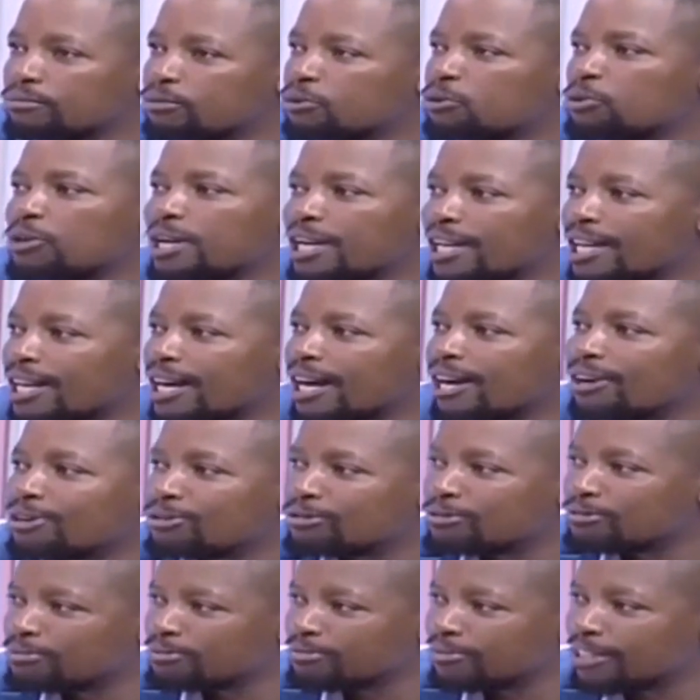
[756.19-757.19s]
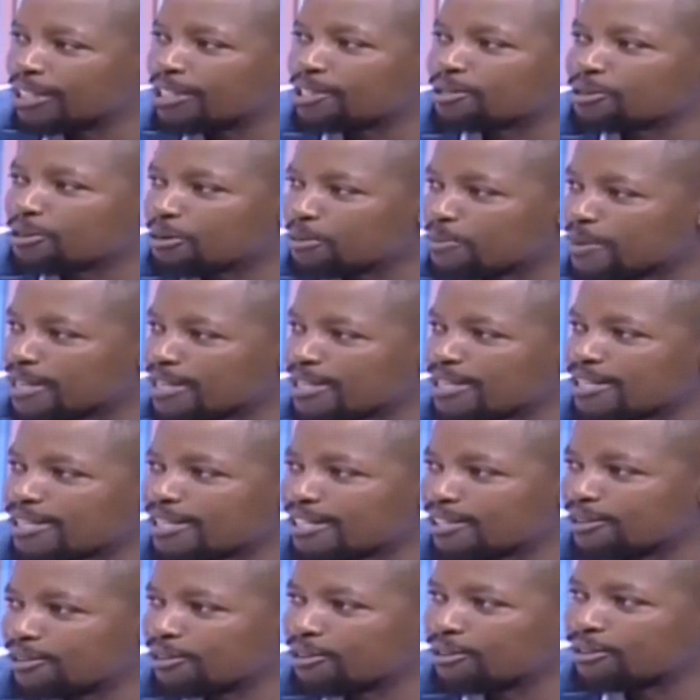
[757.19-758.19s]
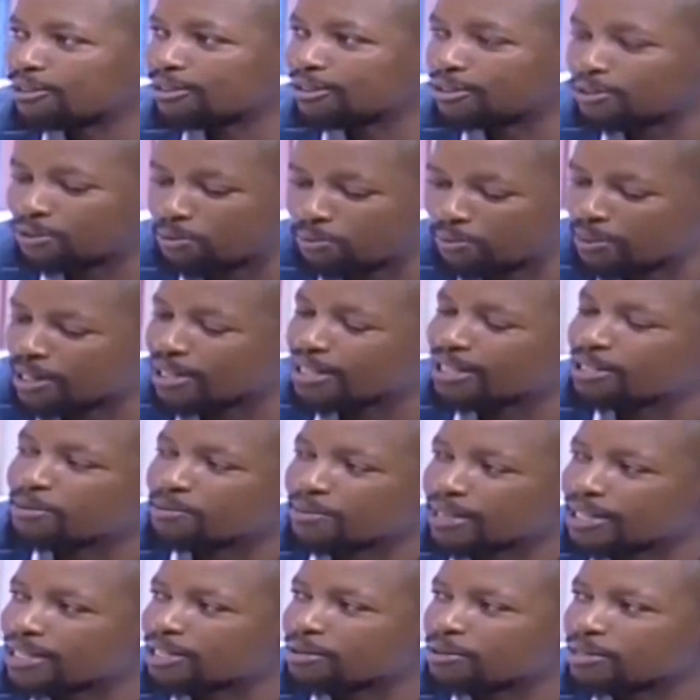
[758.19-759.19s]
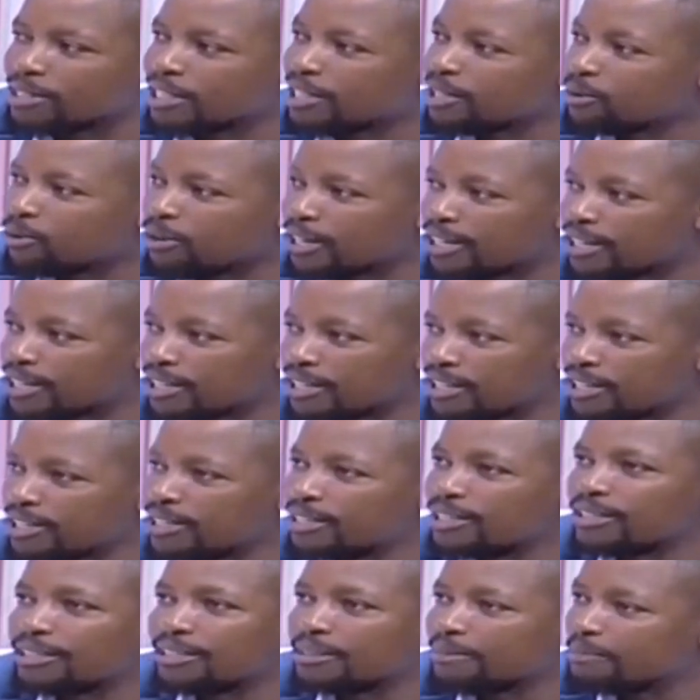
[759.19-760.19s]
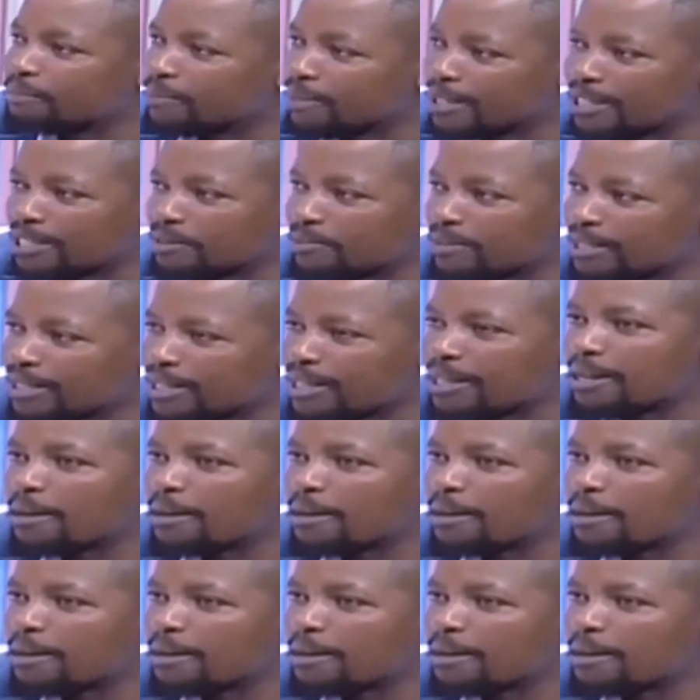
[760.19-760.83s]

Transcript: We allow installments. Mm -hmm. You know, mm-hmm. you pay this much, you start the work, pay this much.